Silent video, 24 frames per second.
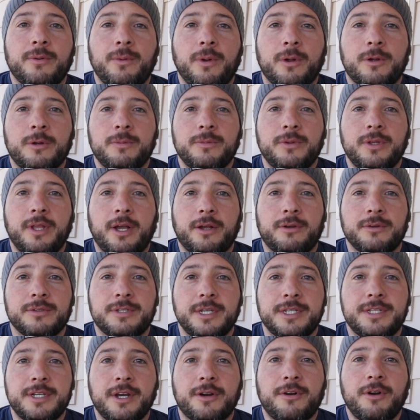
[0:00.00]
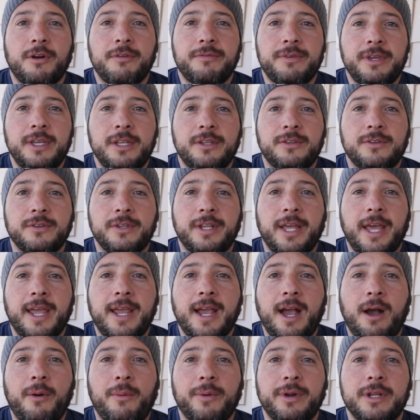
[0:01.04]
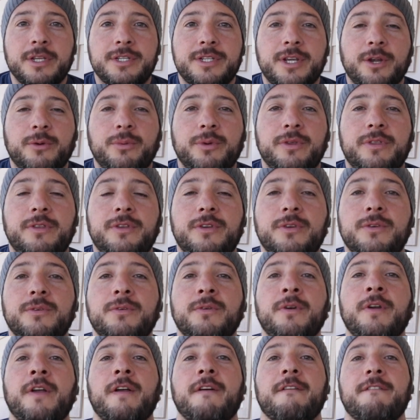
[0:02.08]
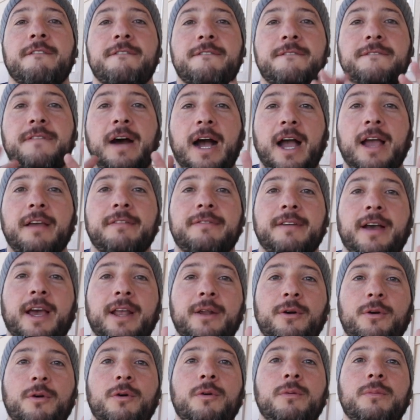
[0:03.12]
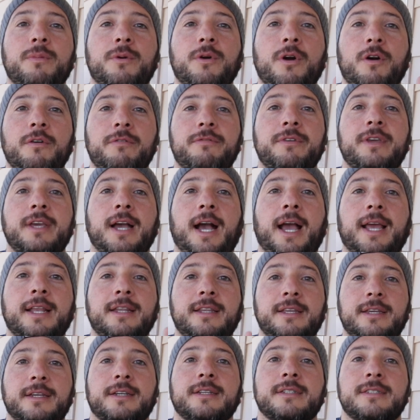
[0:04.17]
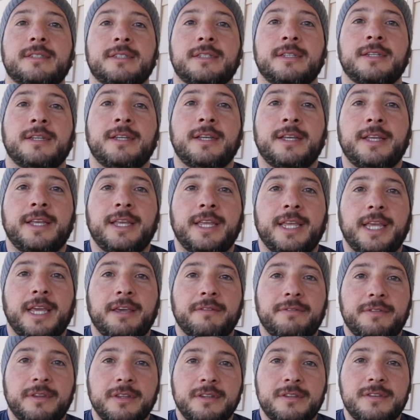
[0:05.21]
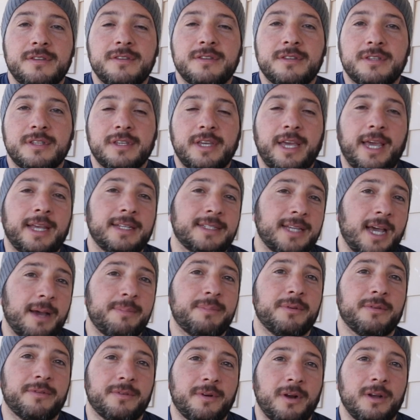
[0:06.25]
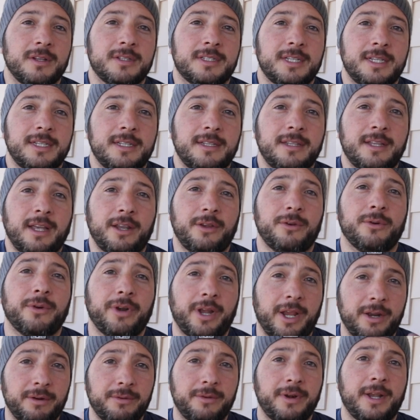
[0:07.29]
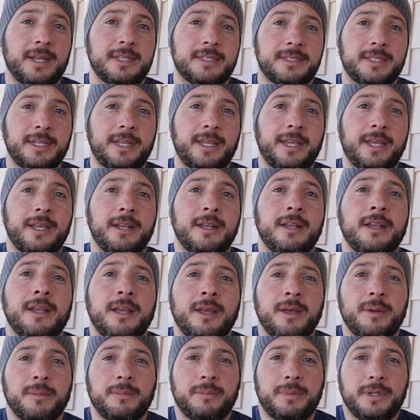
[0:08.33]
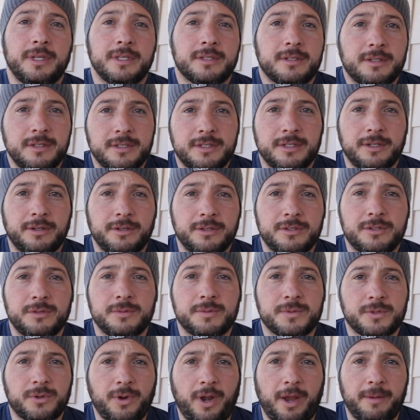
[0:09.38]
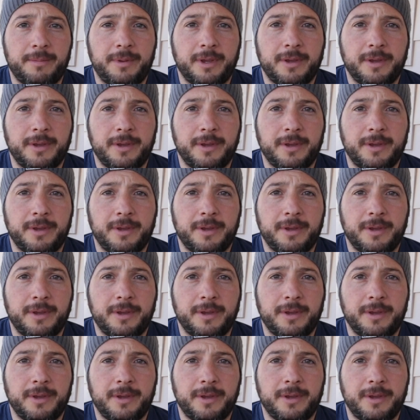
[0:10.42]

Welcome to La Cosecha Coffee. Today I want to share with you 5 at-home coffee ideas. If this is a type of content that you're interested in, please consider subscribing.